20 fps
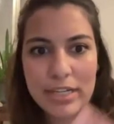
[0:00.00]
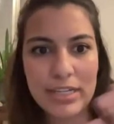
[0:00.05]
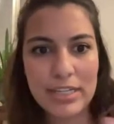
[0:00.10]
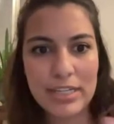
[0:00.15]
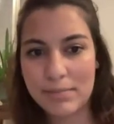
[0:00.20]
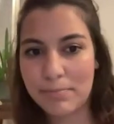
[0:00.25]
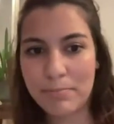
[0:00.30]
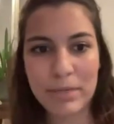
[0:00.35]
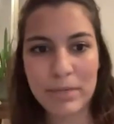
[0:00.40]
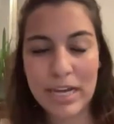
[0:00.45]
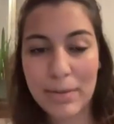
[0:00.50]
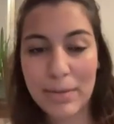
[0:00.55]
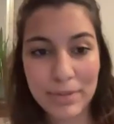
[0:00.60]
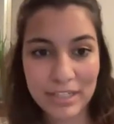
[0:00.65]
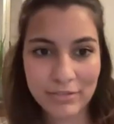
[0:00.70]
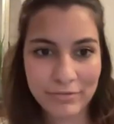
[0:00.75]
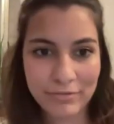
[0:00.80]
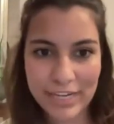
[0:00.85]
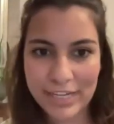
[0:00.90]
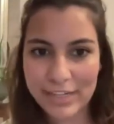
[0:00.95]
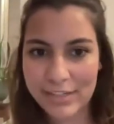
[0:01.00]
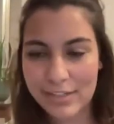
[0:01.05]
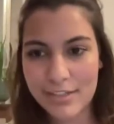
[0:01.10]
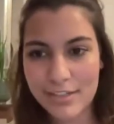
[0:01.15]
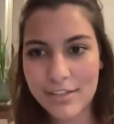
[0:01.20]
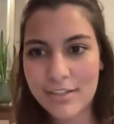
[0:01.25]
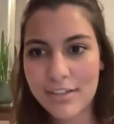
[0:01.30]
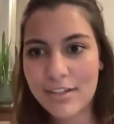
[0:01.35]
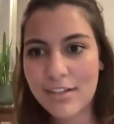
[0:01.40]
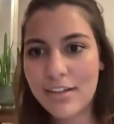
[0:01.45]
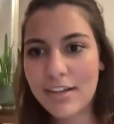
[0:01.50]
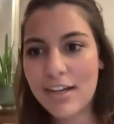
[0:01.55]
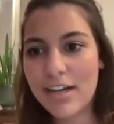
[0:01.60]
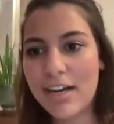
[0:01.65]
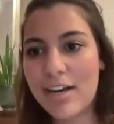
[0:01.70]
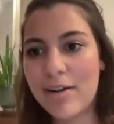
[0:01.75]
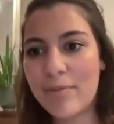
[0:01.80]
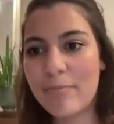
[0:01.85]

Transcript: is mm. becoming a vet mm.